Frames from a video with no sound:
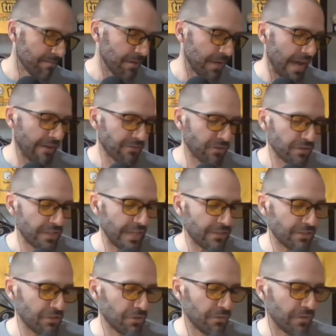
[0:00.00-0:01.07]
But after day
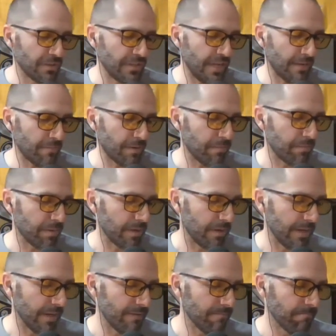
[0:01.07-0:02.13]
two of the tampering
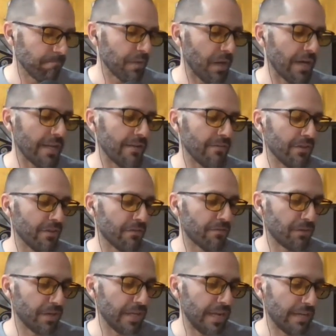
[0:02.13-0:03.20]
period, not even the
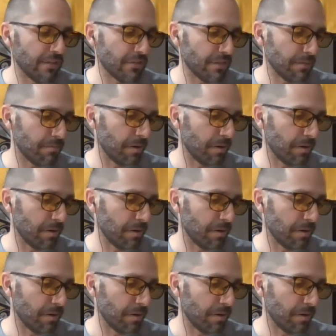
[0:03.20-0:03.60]
free agency